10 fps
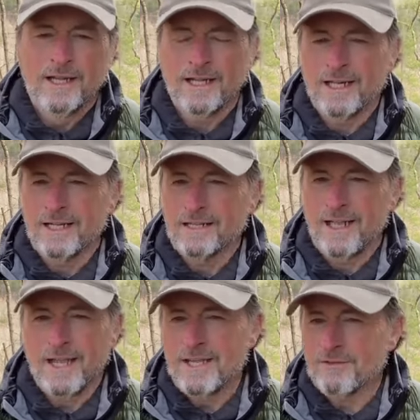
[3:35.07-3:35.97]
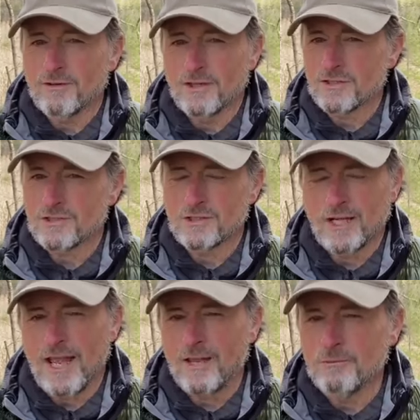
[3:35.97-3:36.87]
I've never listened
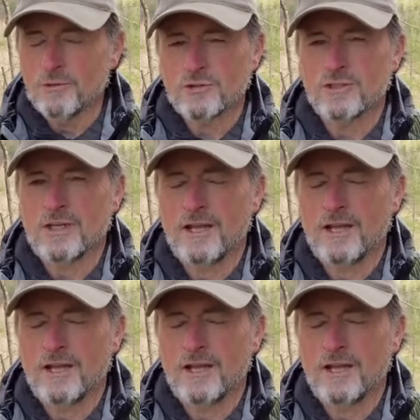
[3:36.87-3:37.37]
to loud music.